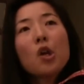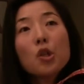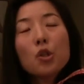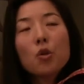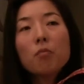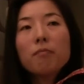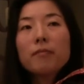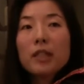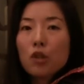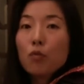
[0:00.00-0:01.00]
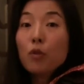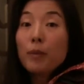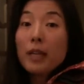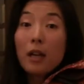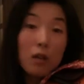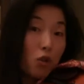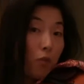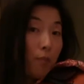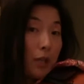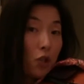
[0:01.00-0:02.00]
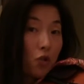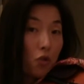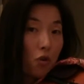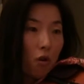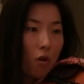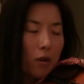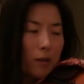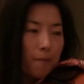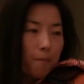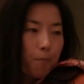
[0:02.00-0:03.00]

So this would be a good piece to start.